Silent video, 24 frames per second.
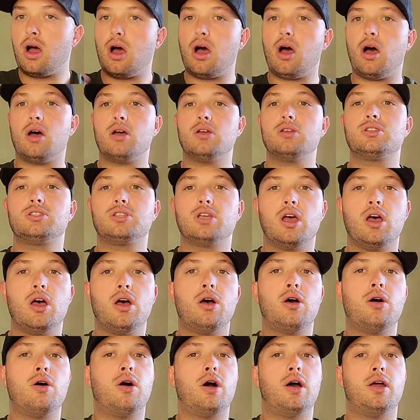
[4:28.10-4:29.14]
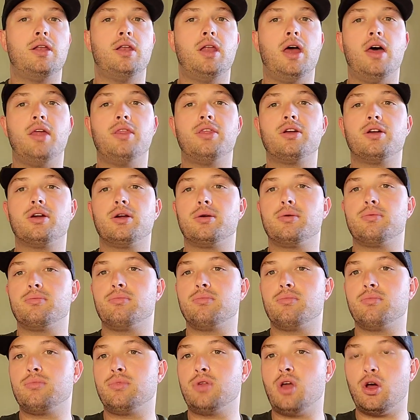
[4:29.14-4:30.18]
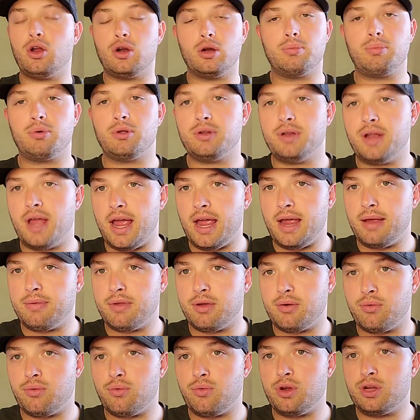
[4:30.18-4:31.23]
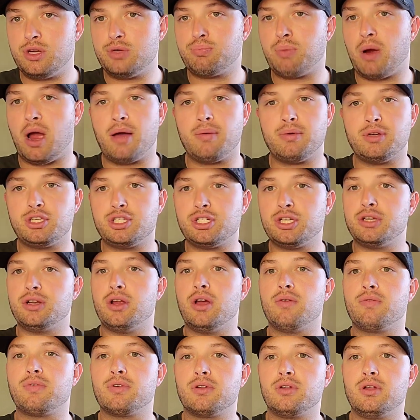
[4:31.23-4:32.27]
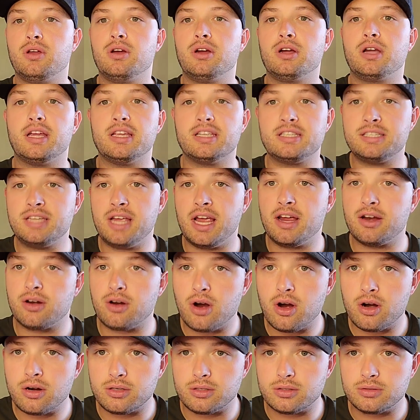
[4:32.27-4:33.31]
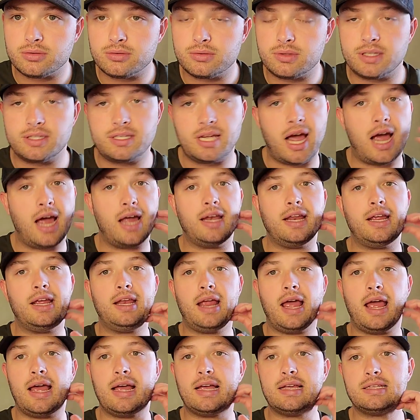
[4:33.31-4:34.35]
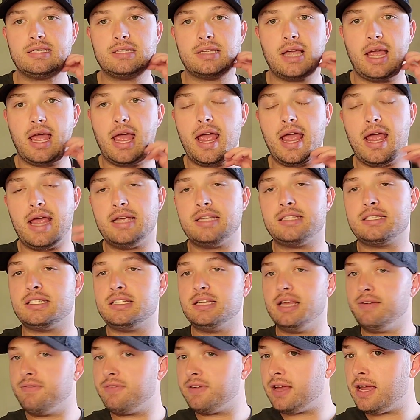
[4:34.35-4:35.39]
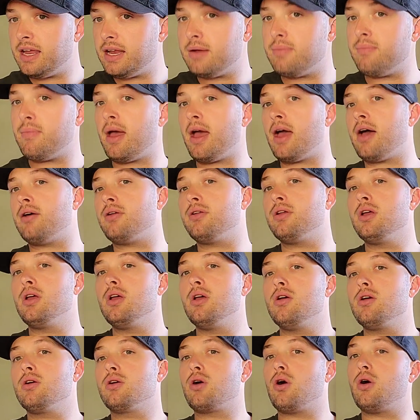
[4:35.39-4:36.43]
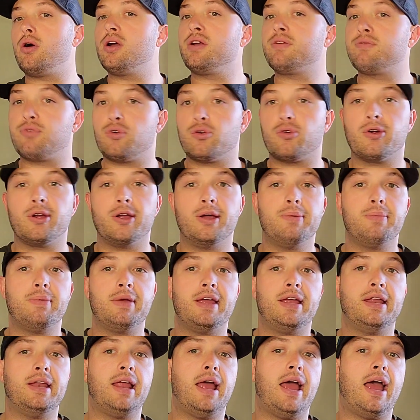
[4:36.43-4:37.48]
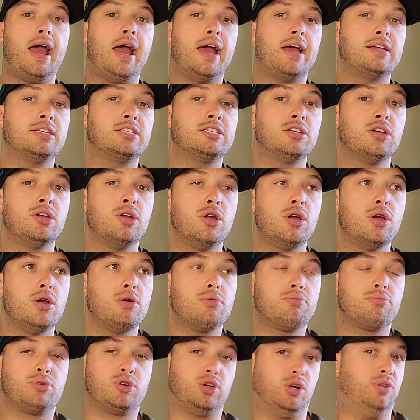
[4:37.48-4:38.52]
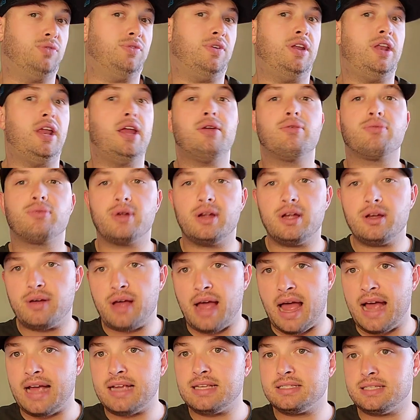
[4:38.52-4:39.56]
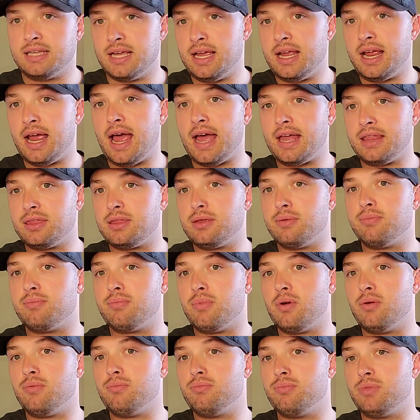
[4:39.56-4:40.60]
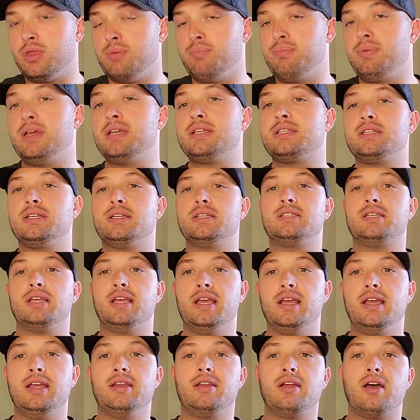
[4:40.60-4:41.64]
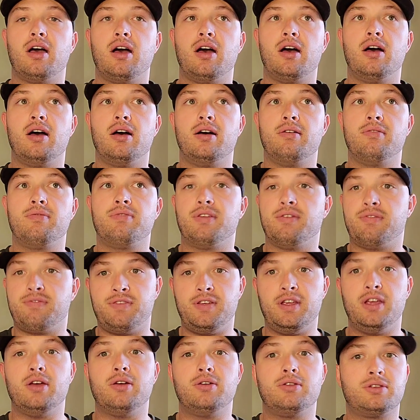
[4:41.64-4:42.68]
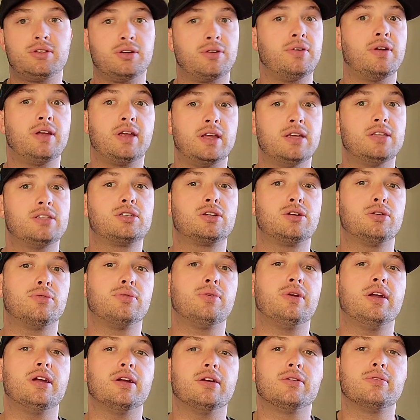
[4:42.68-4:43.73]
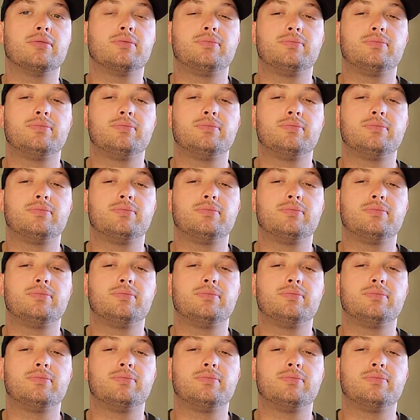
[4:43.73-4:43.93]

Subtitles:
Also, another notable name that we probably shouldn't overlook is Dan Arnold. The tight end has a significant amount going for him and has proven a real asset at the business end of the field during his career.